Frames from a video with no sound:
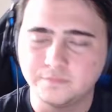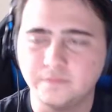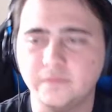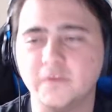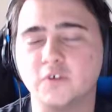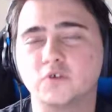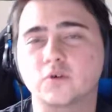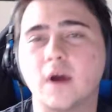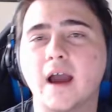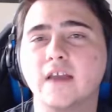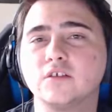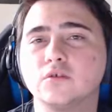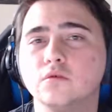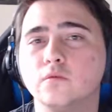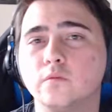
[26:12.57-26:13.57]
You try
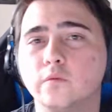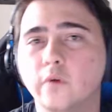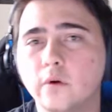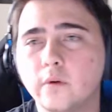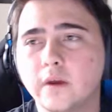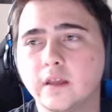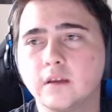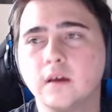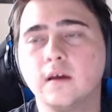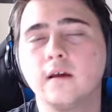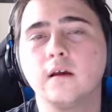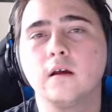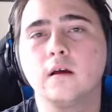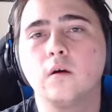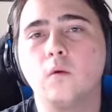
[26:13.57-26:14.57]
to ruin
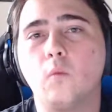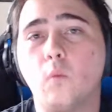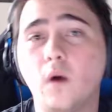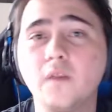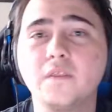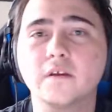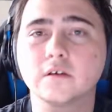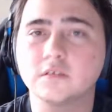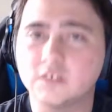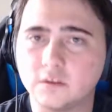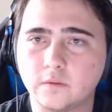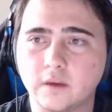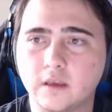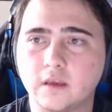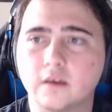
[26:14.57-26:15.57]
what they're
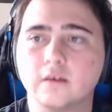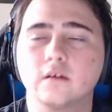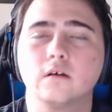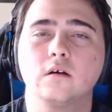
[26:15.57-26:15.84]
doing.